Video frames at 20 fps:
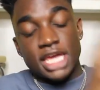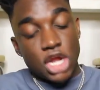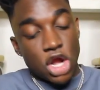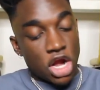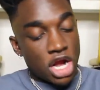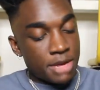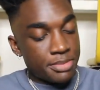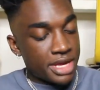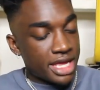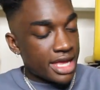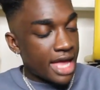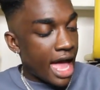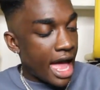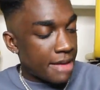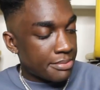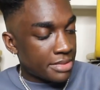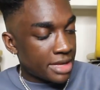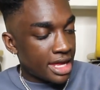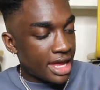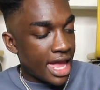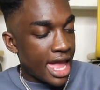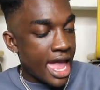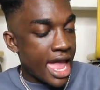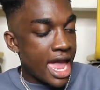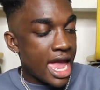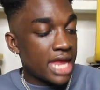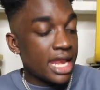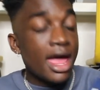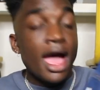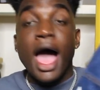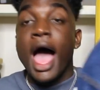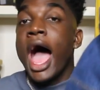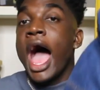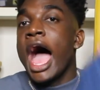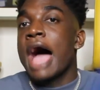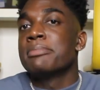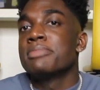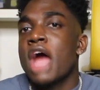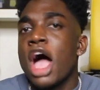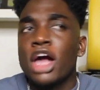that Urban got me. And
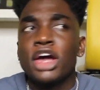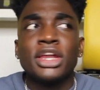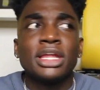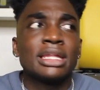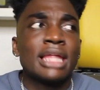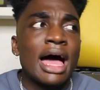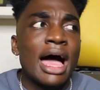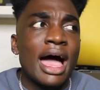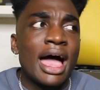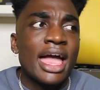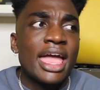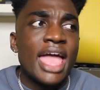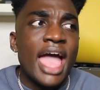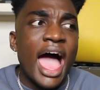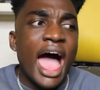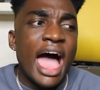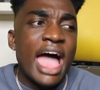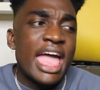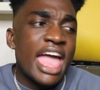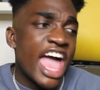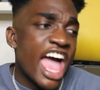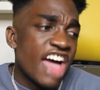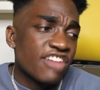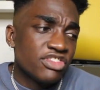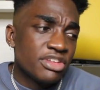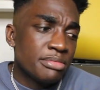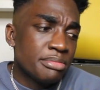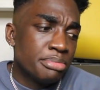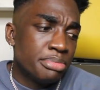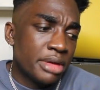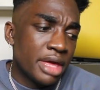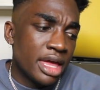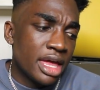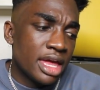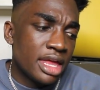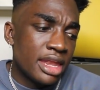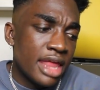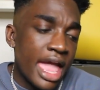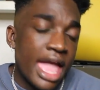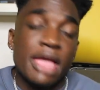I'm not gonna lie, I haven't
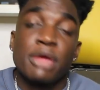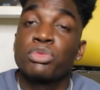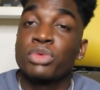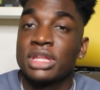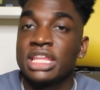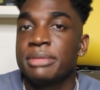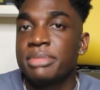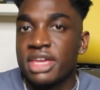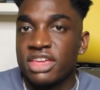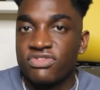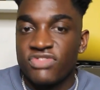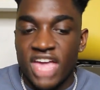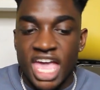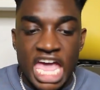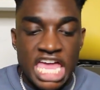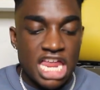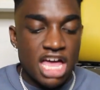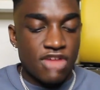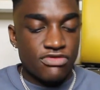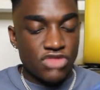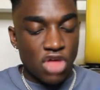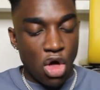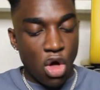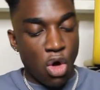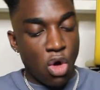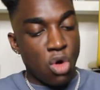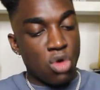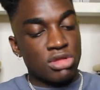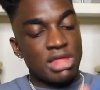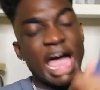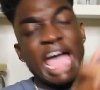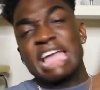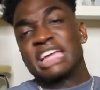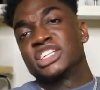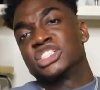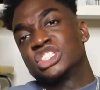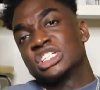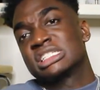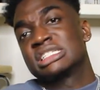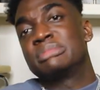been a really big fan of the whole
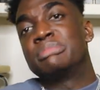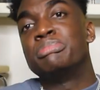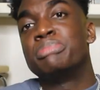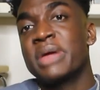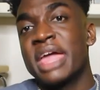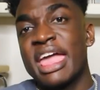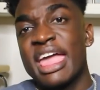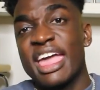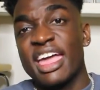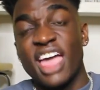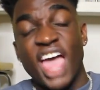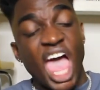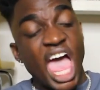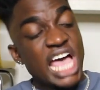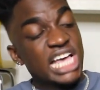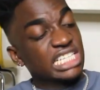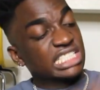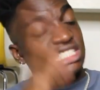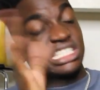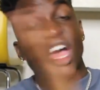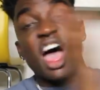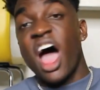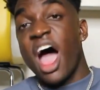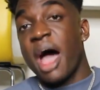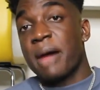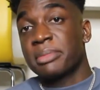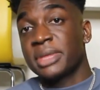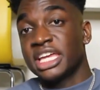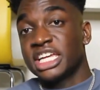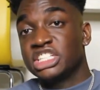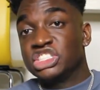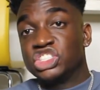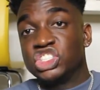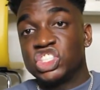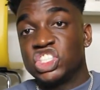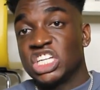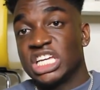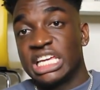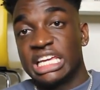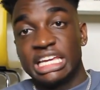like just big Tommy
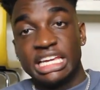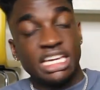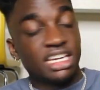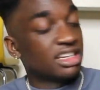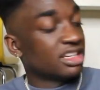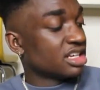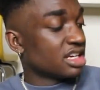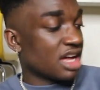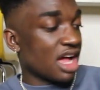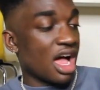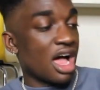jean